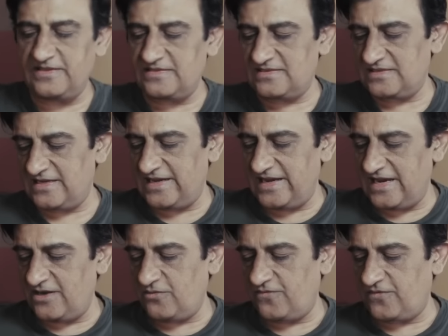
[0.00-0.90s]
this
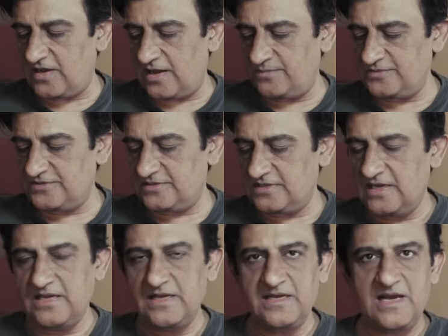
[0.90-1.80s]
Eight of Cups,
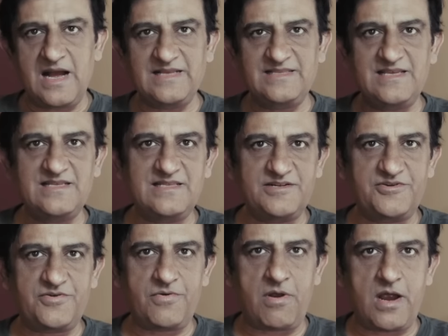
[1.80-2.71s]
I think they
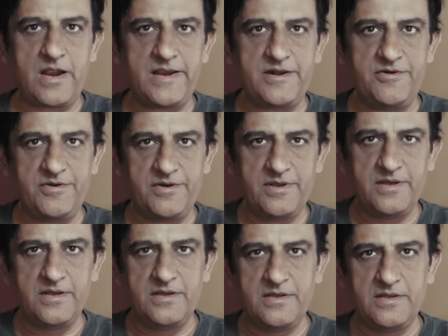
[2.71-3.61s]
tried
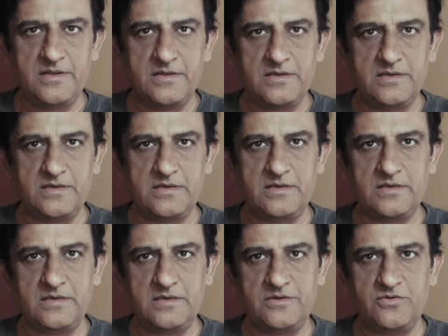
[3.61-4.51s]

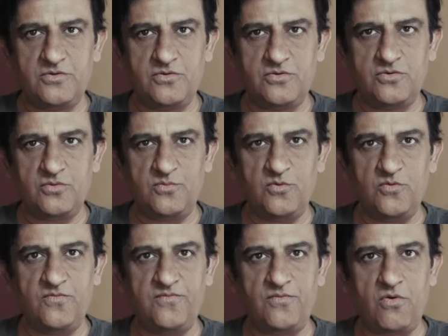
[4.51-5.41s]
uh, to
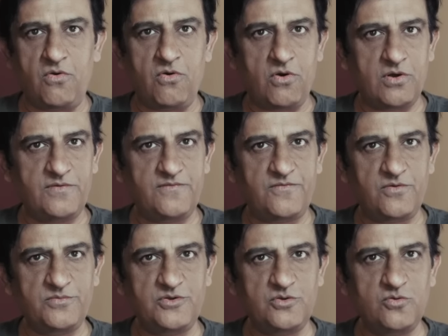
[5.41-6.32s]
move on
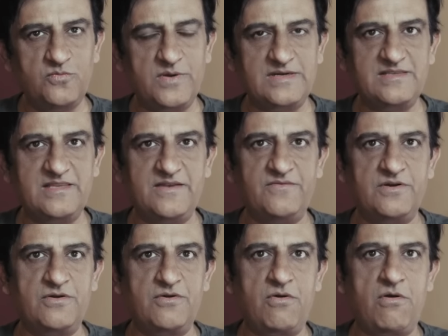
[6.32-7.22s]
from you, but they
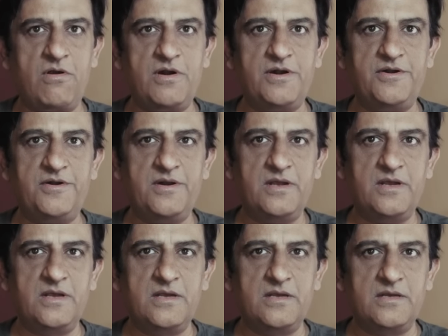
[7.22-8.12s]
were not
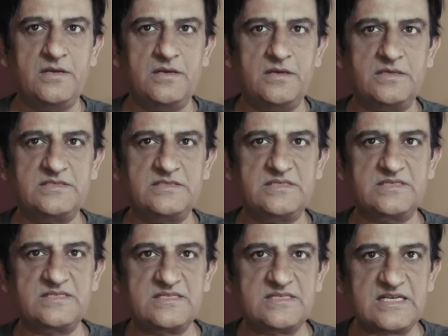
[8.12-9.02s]
uh,
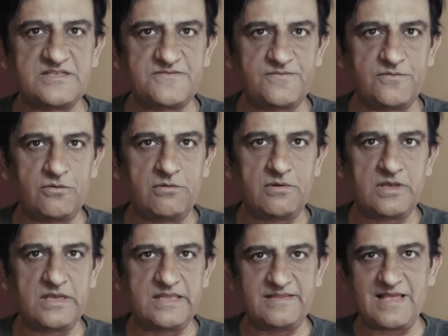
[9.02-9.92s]
successful
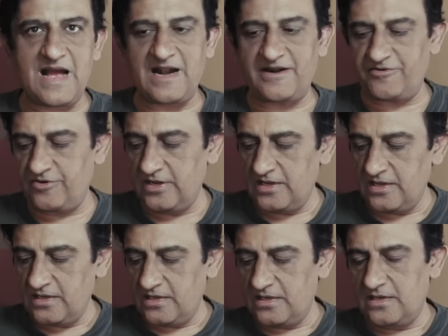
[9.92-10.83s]
in that.
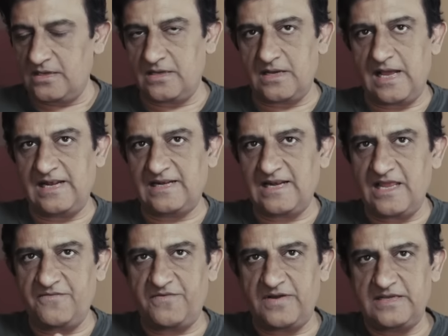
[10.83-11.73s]
Uh, I'll
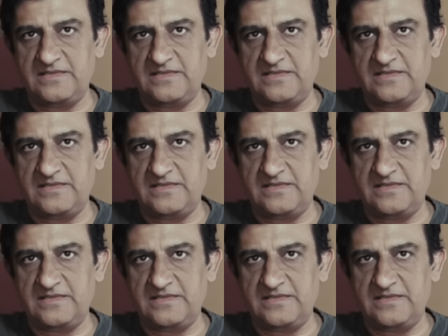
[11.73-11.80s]
clarify